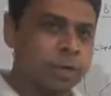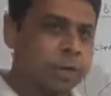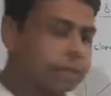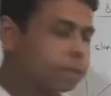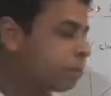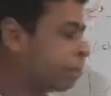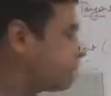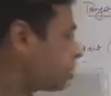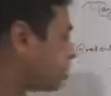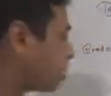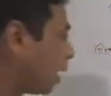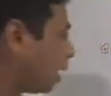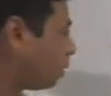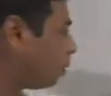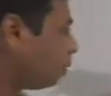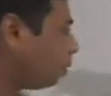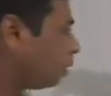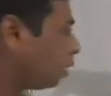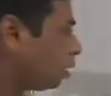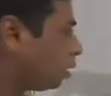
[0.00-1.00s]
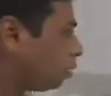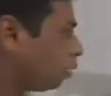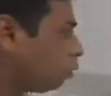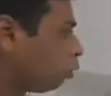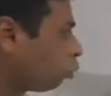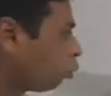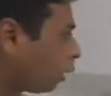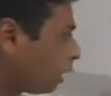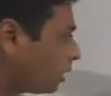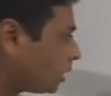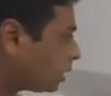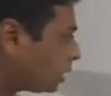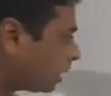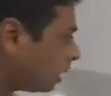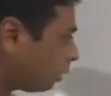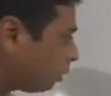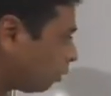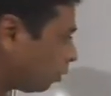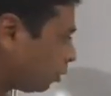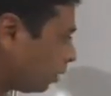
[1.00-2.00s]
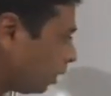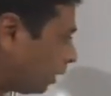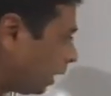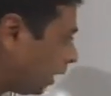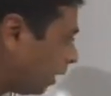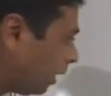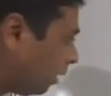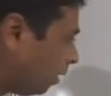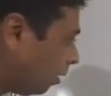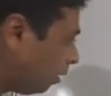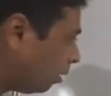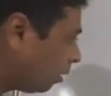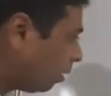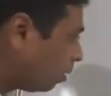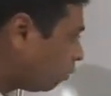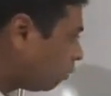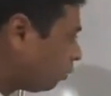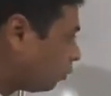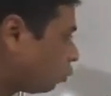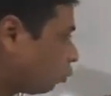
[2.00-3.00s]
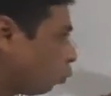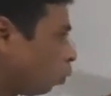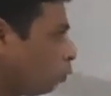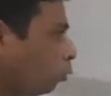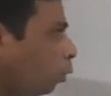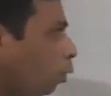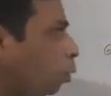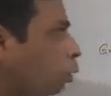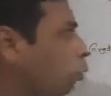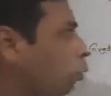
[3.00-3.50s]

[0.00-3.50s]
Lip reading: This time you concern about the line. We don't want